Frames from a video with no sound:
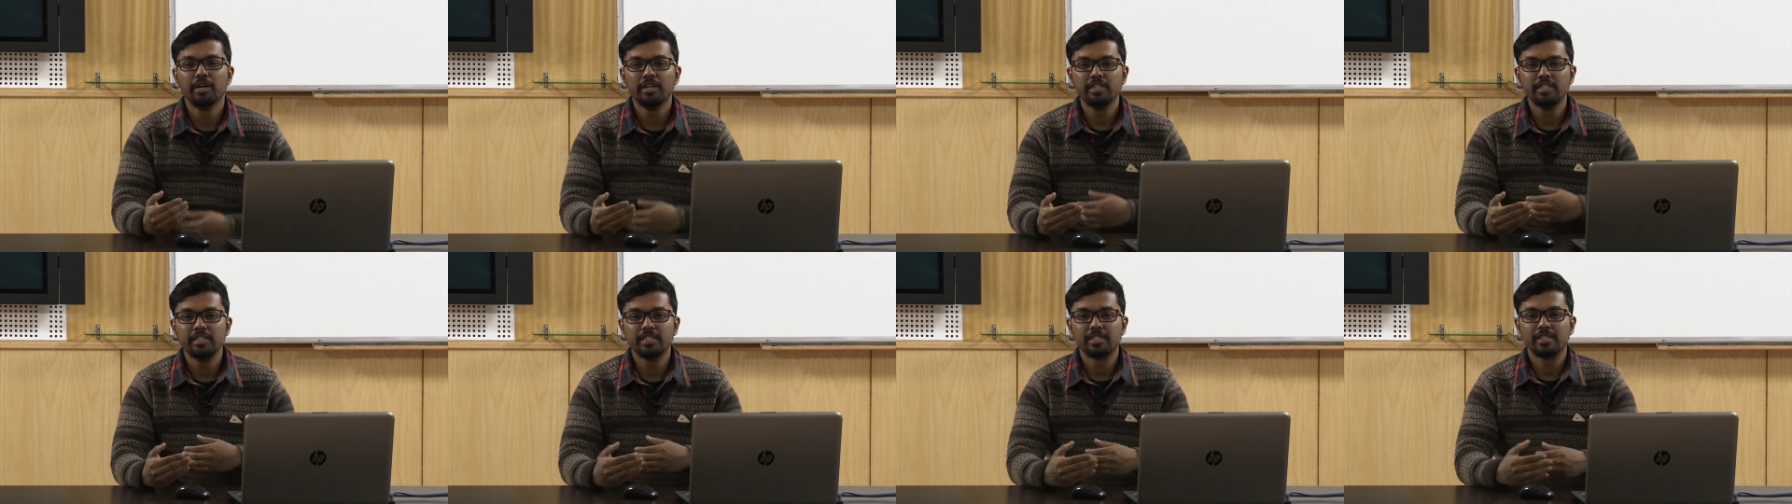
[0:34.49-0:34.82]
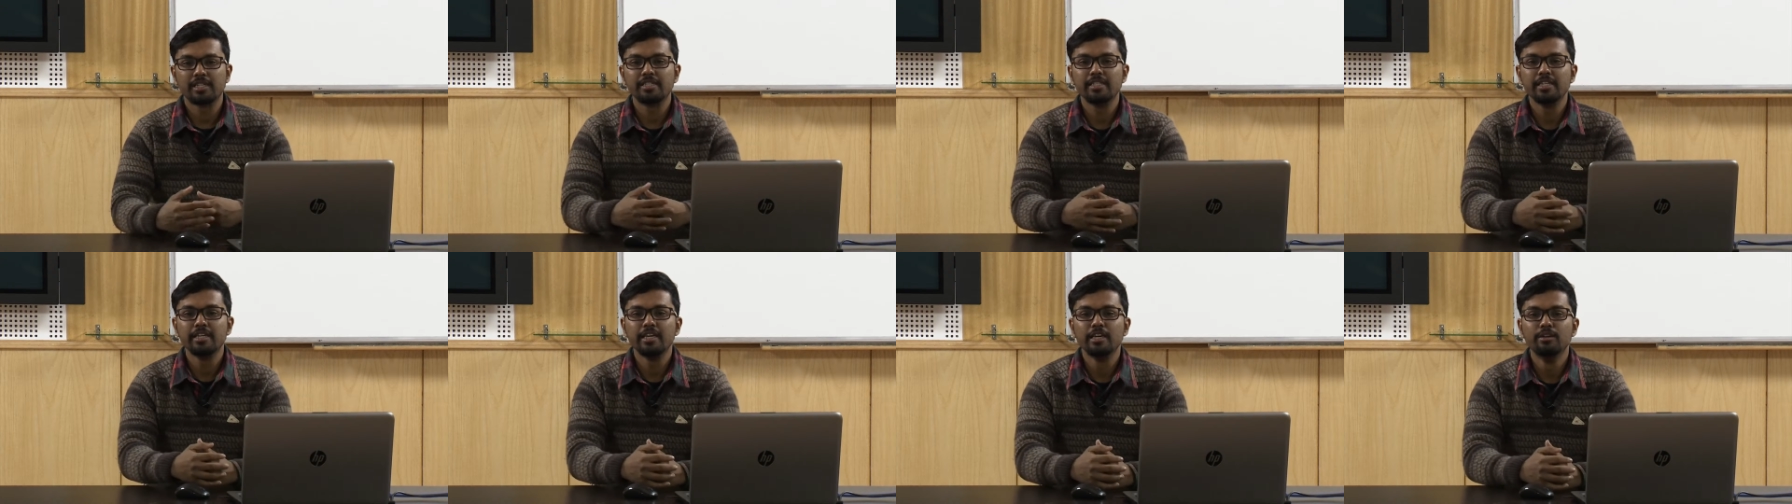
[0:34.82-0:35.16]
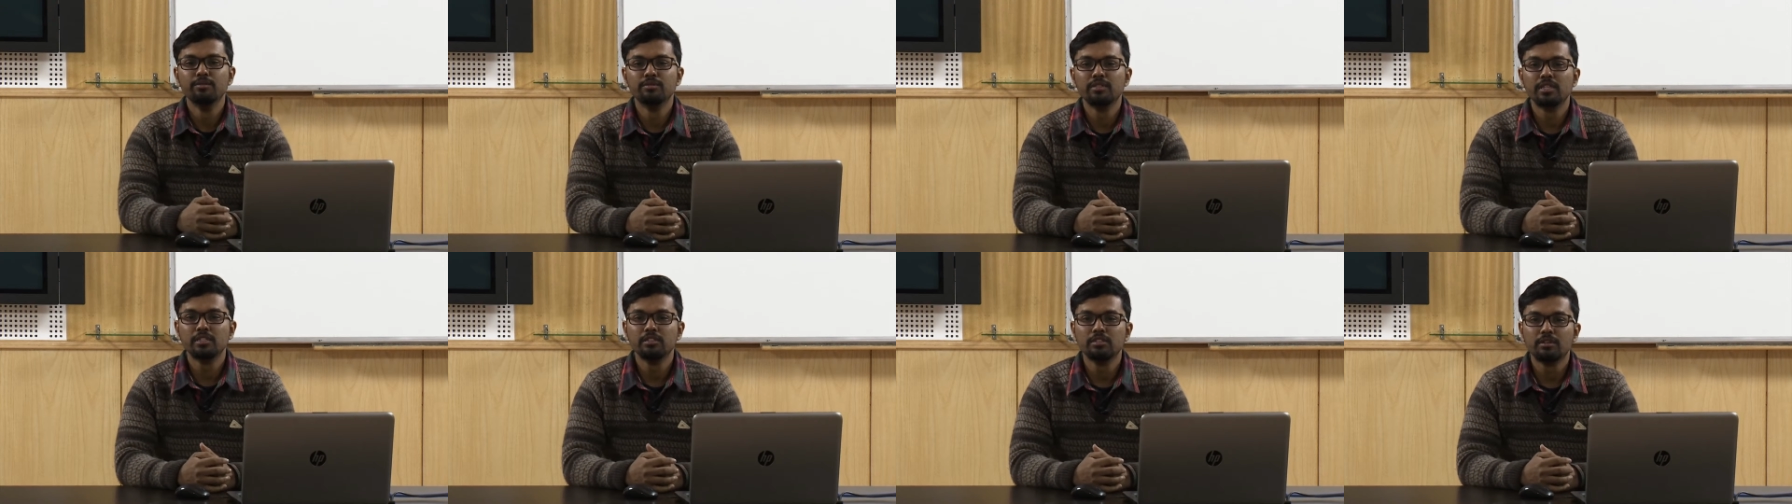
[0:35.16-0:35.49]
are discussing
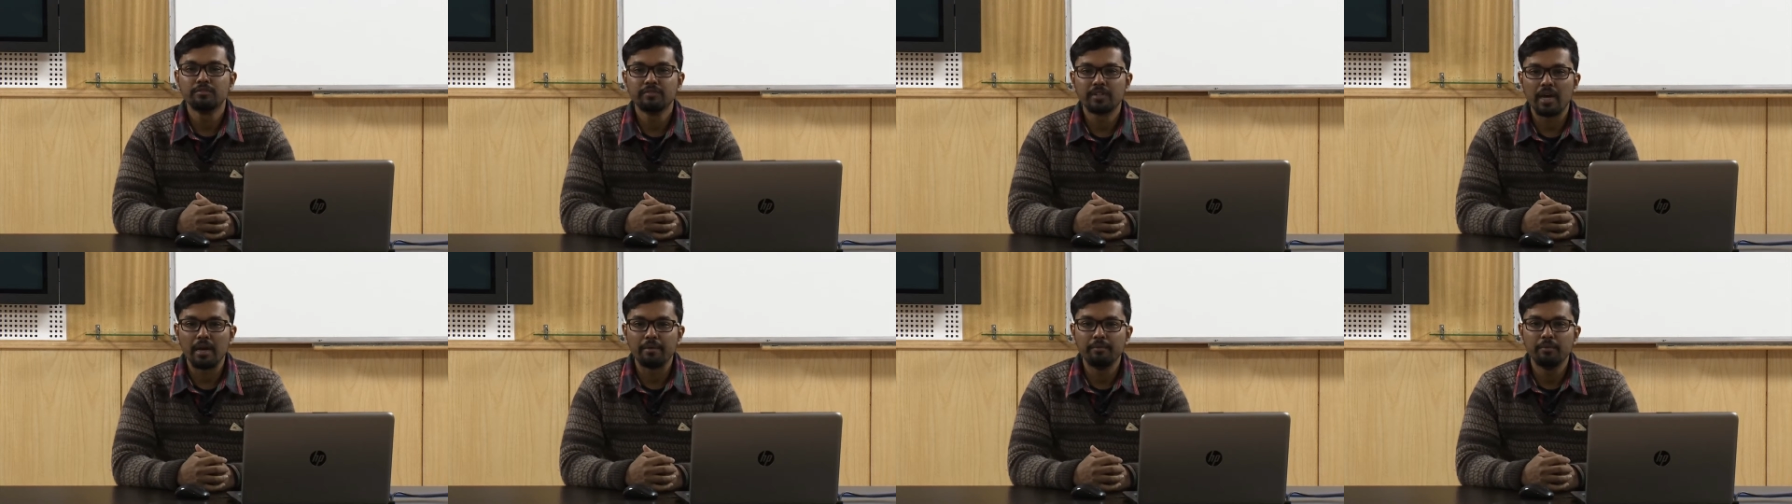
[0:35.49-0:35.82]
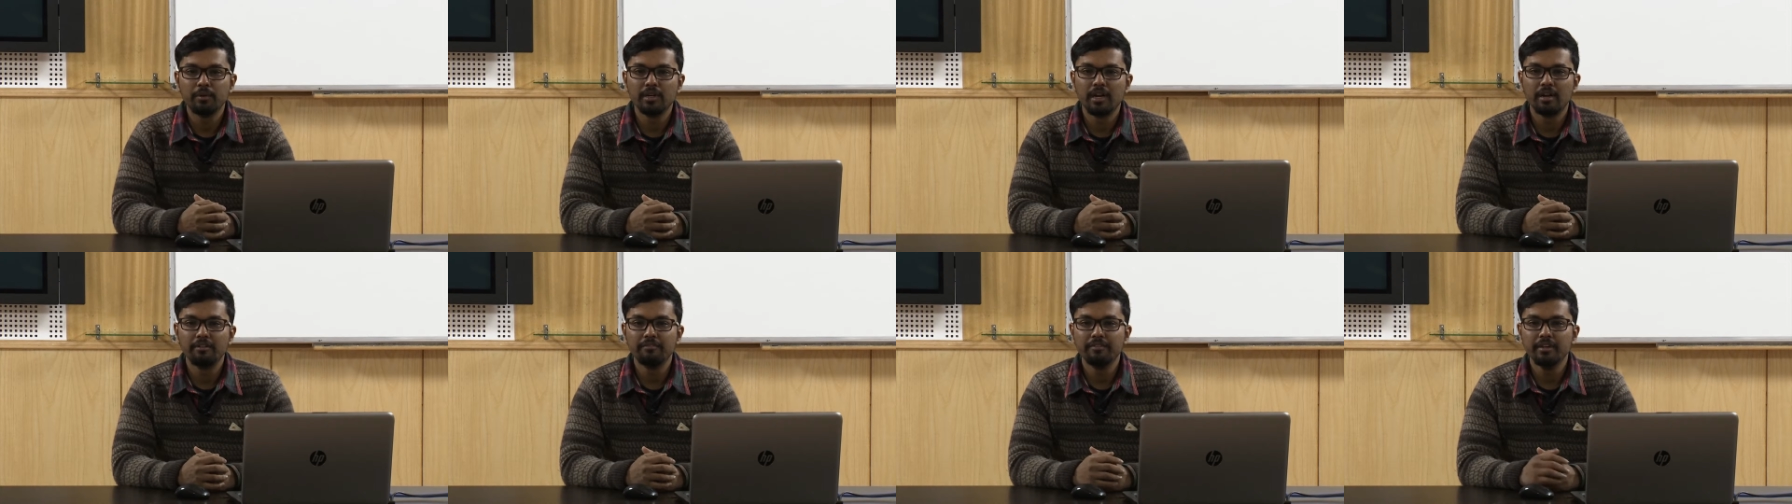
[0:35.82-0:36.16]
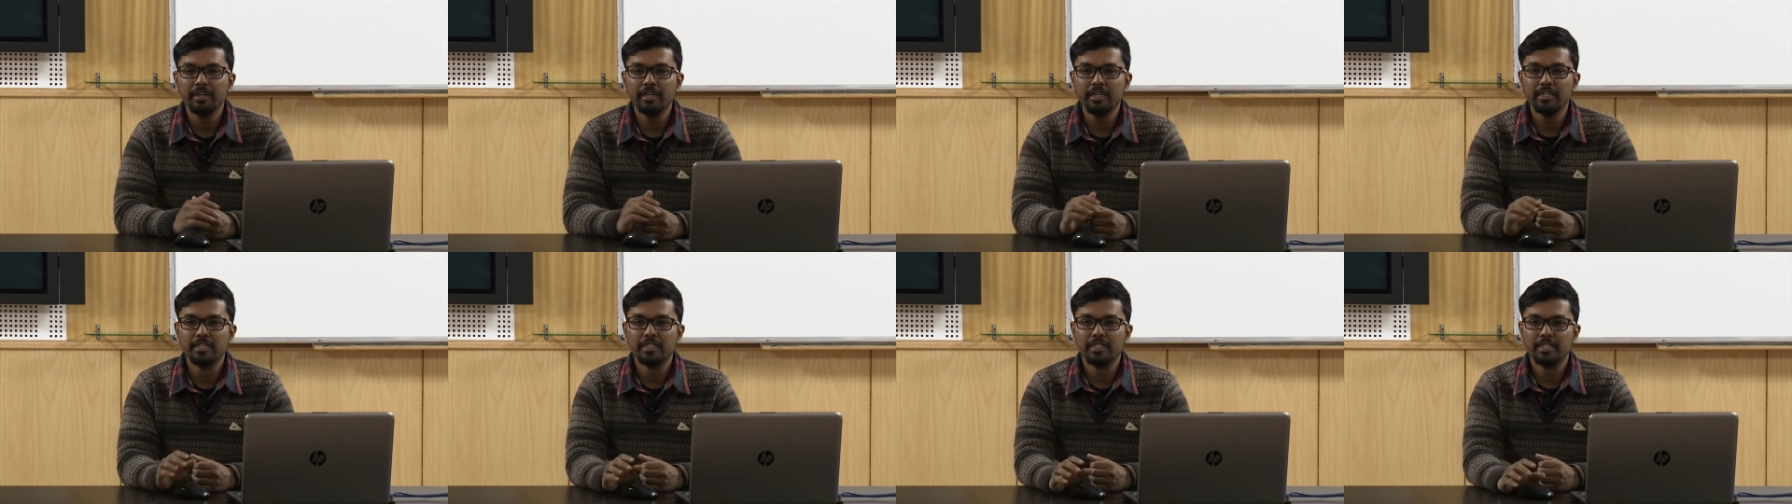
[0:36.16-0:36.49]
usage of
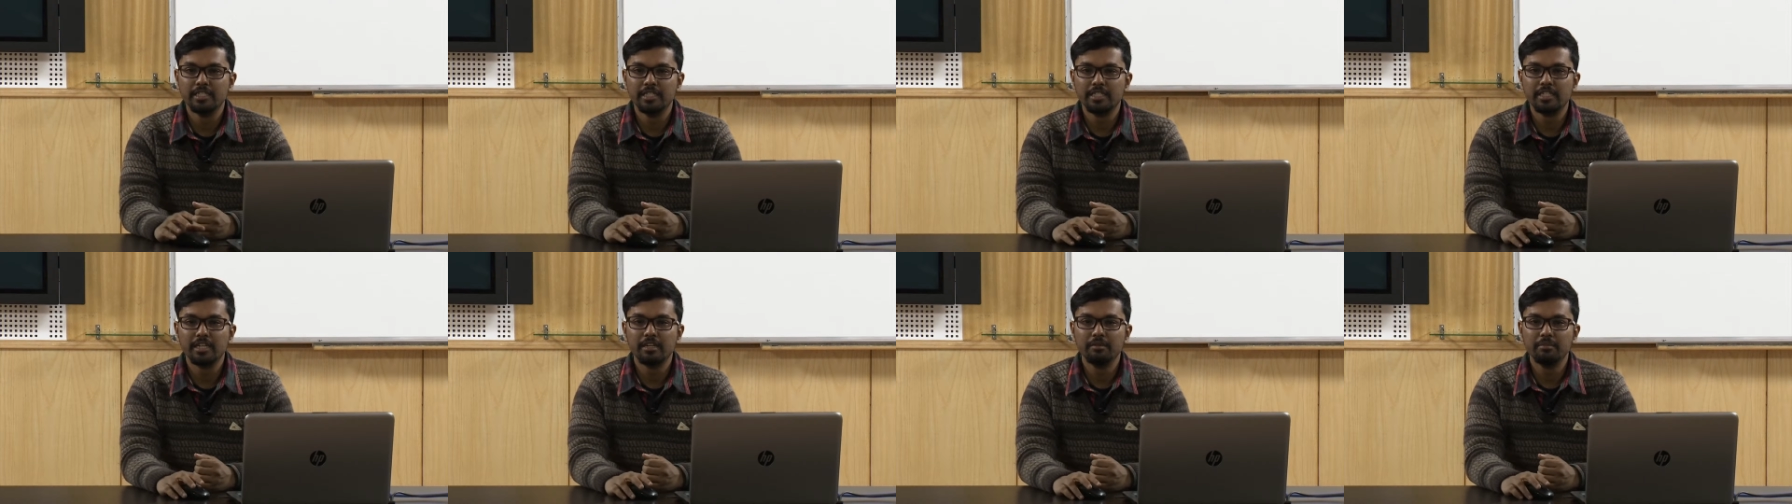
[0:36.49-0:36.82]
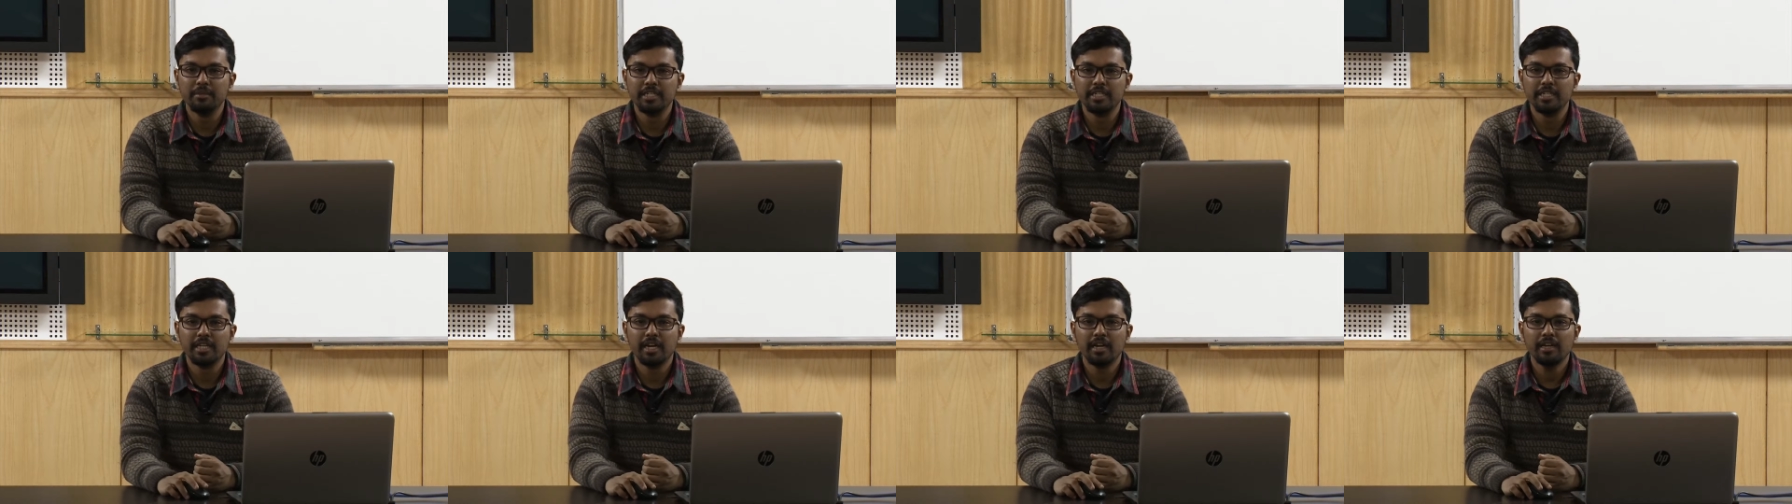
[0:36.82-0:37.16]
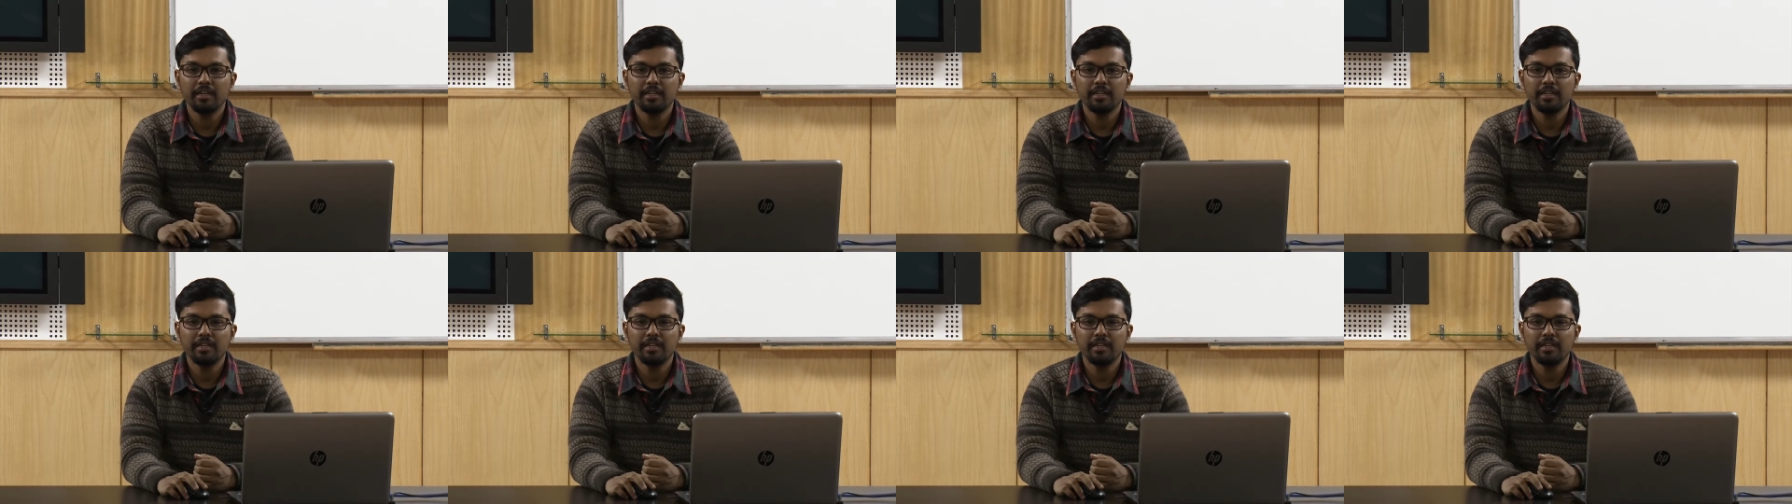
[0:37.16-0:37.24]
typography in digital media.